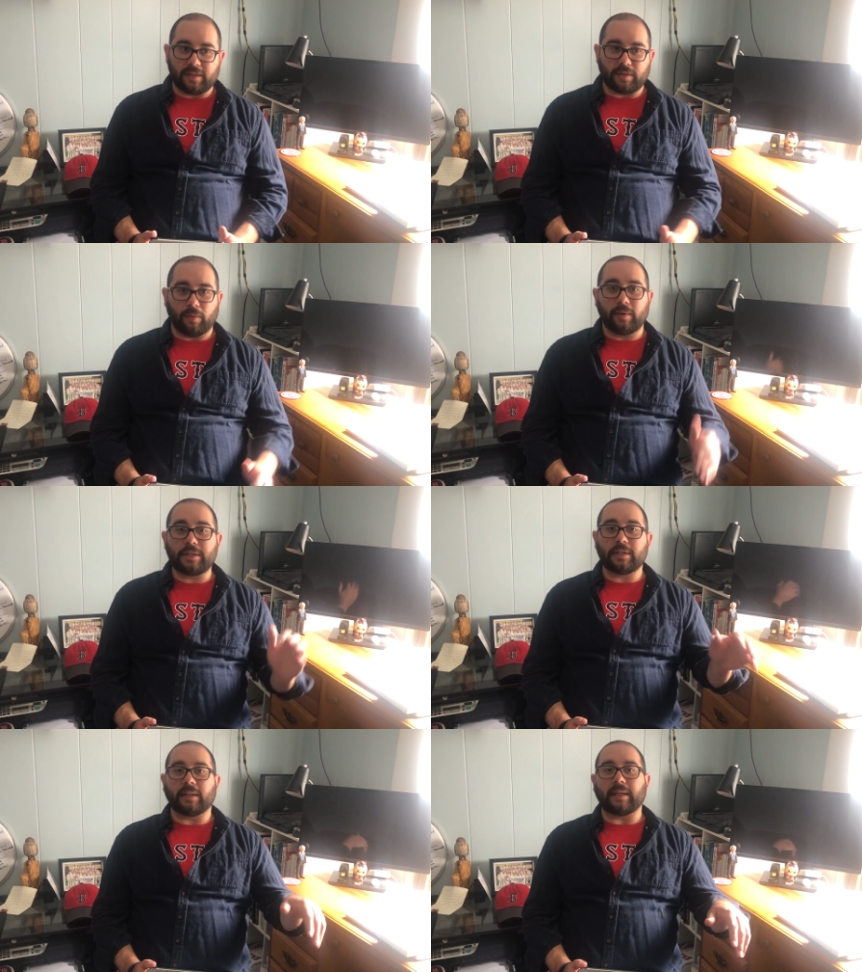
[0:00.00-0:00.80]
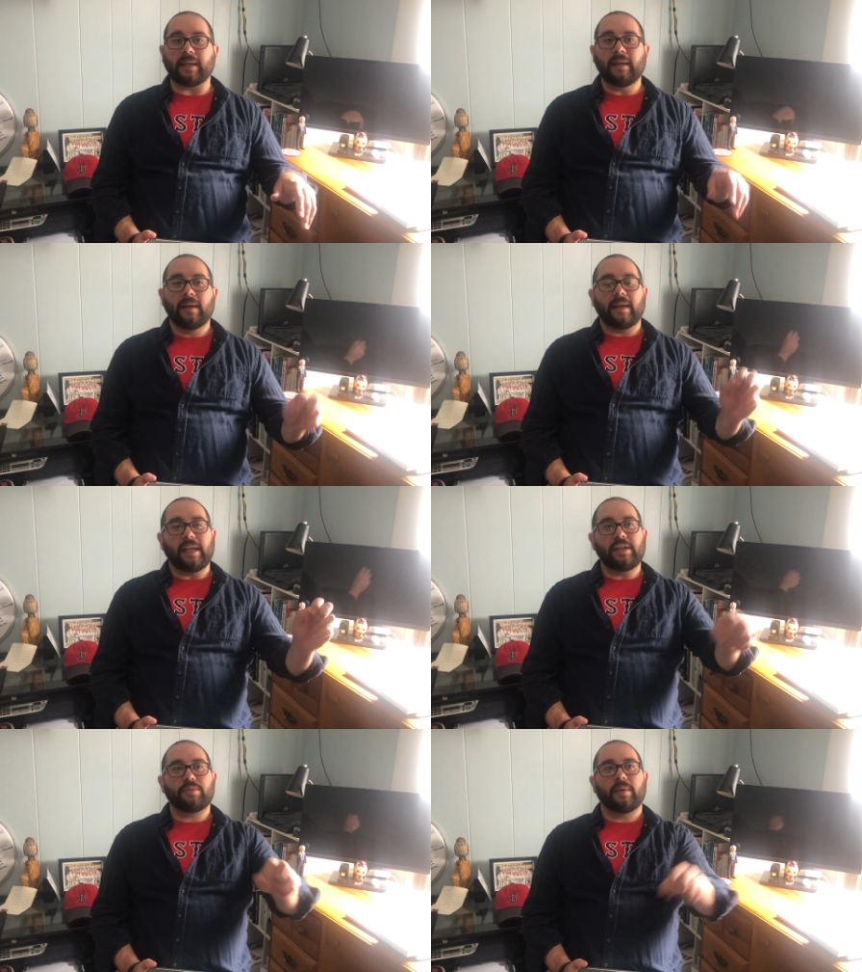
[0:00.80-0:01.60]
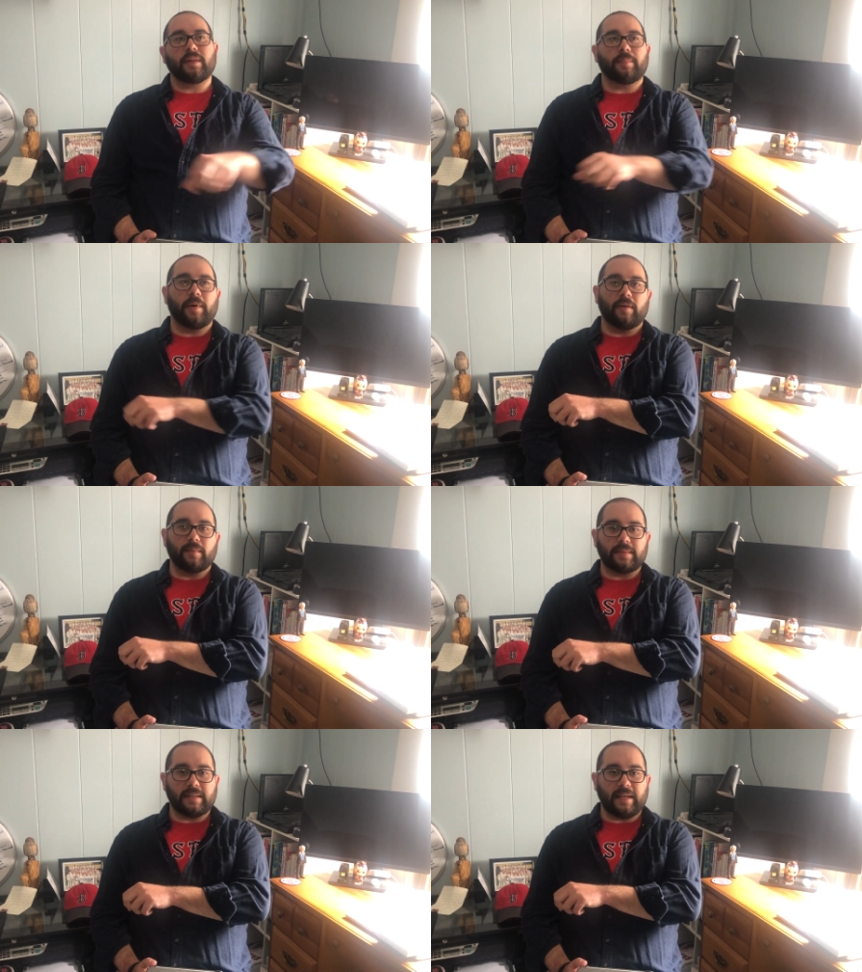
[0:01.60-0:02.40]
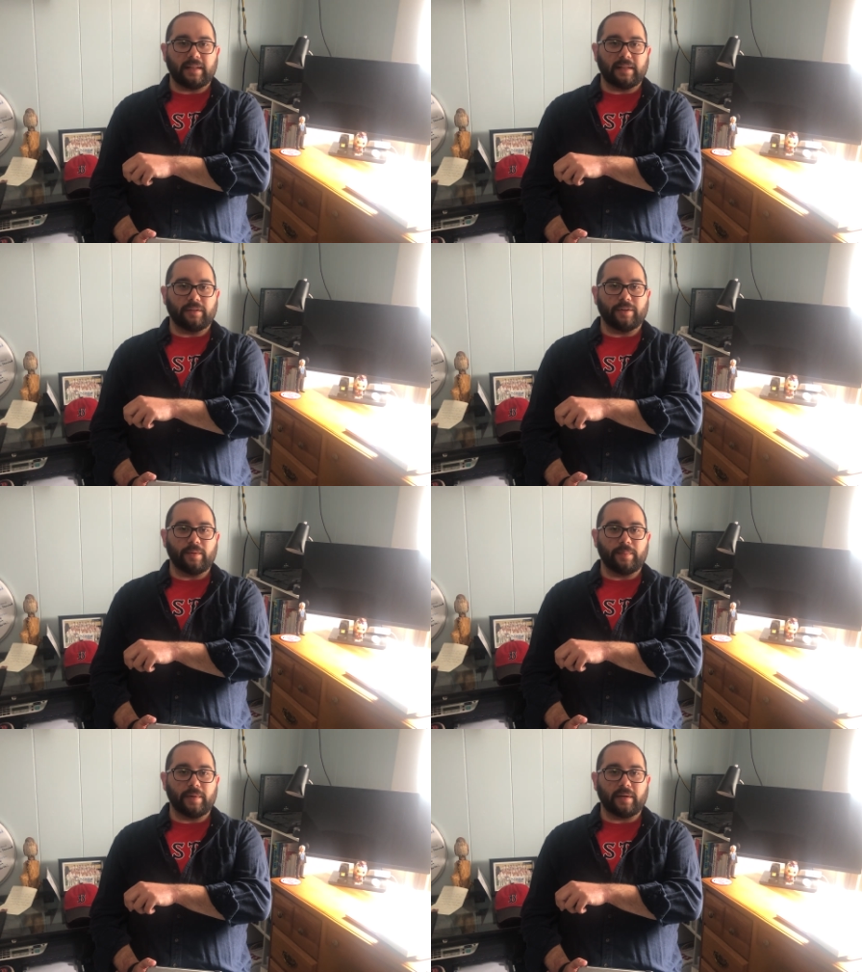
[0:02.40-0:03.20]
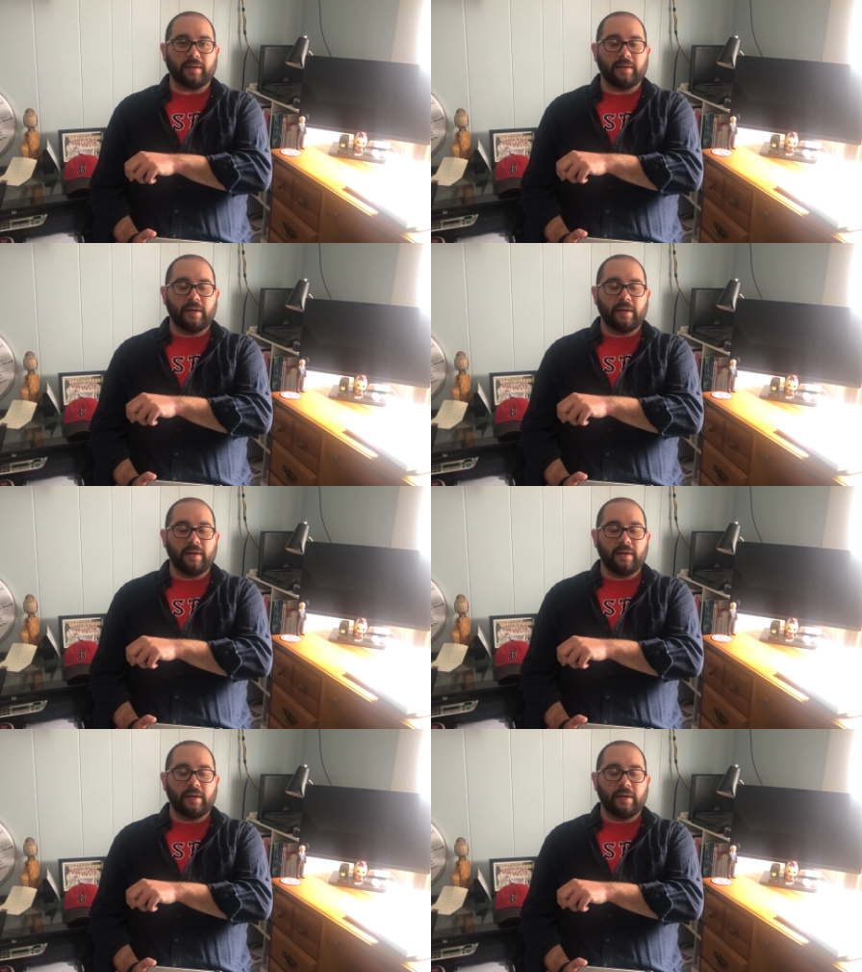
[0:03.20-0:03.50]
So originally, each one of the poems in that little notebook